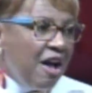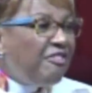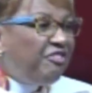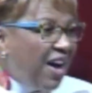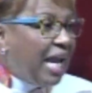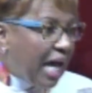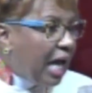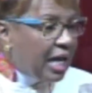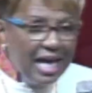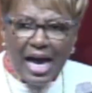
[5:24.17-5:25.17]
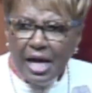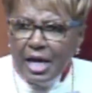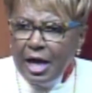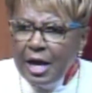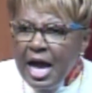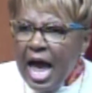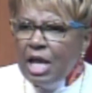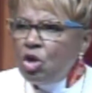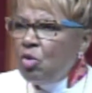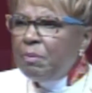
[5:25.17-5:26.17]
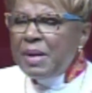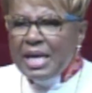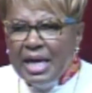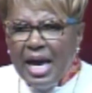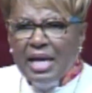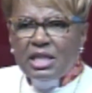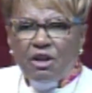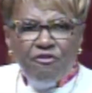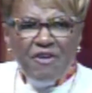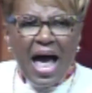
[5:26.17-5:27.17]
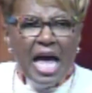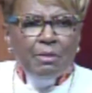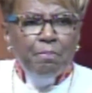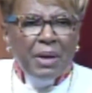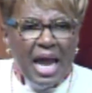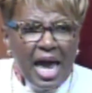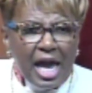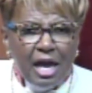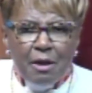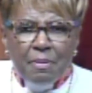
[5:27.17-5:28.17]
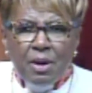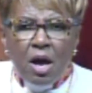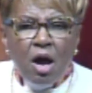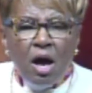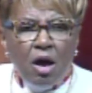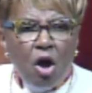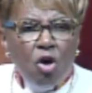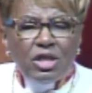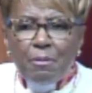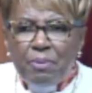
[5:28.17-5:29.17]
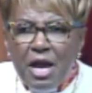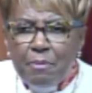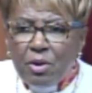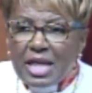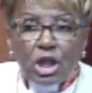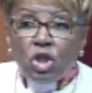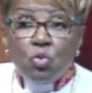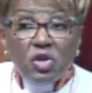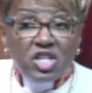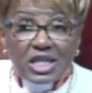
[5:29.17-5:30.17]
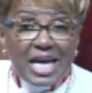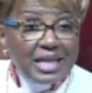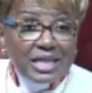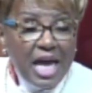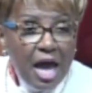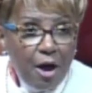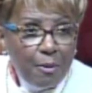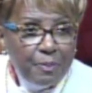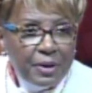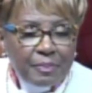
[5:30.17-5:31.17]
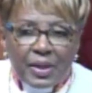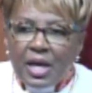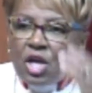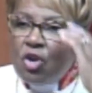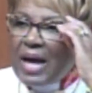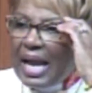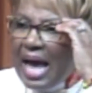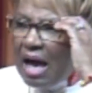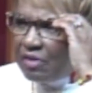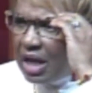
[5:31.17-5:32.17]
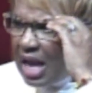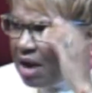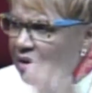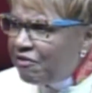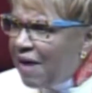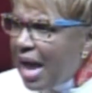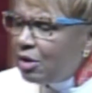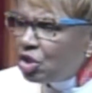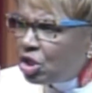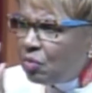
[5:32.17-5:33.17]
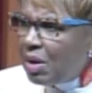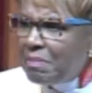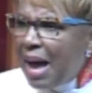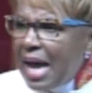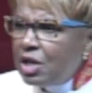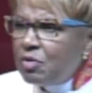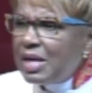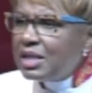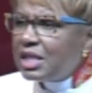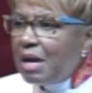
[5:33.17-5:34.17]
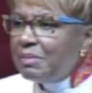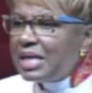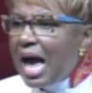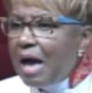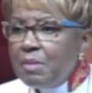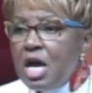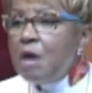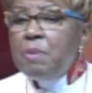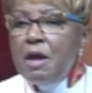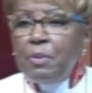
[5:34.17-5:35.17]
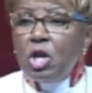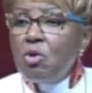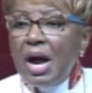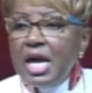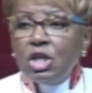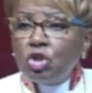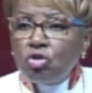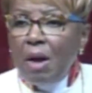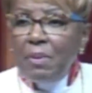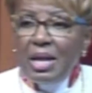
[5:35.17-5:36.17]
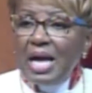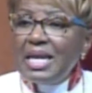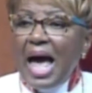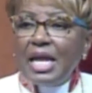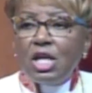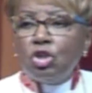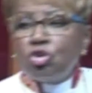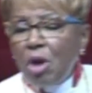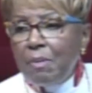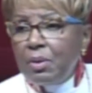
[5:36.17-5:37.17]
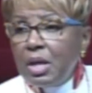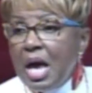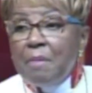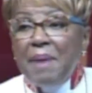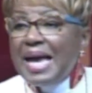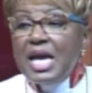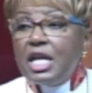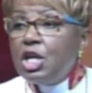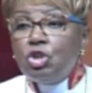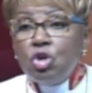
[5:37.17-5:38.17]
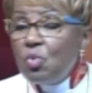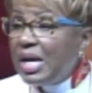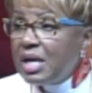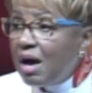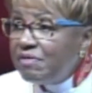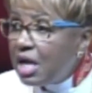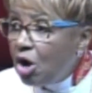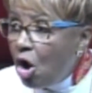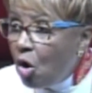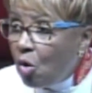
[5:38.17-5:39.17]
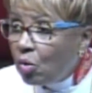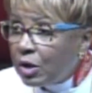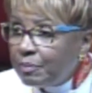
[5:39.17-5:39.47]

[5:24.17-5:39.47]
funny. Yeah, yeah. And you will begin to find blame on the people that you were sent to help. You got to have clarifiers to remind you that sometimes people who are in trouble are not in trouble by any doing of their own.